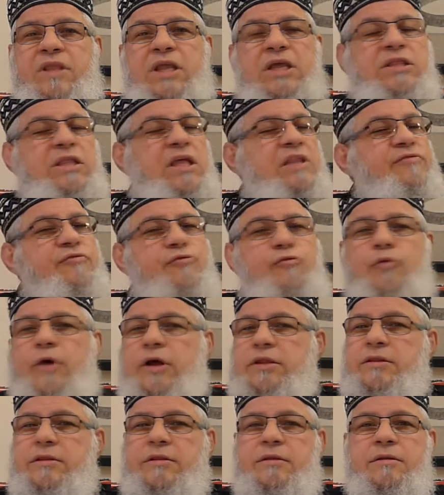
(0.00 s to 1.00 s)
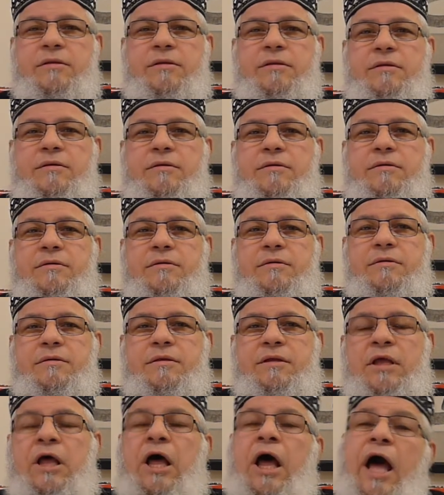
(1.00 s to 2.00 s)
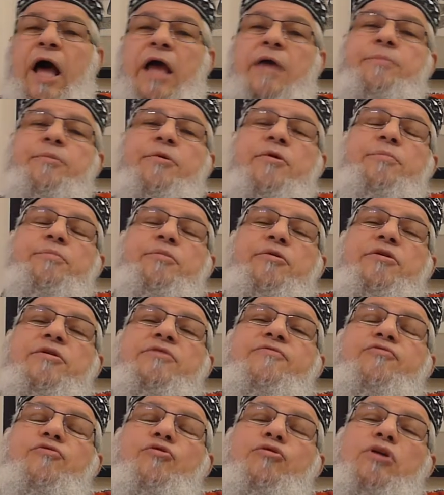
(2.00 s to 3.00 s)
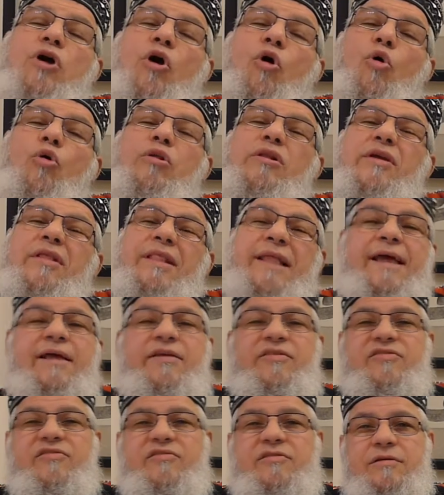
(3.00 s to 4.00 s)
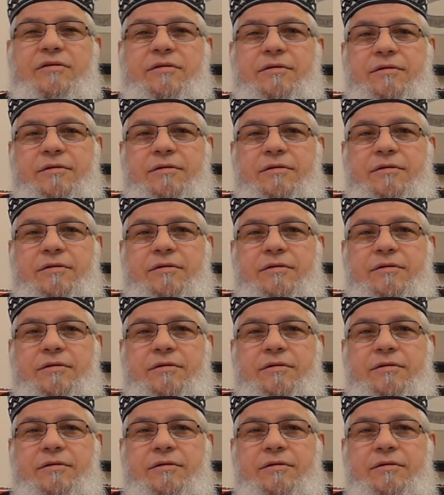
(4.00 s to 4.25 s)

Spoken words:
Not for one. I prepared for the whole class.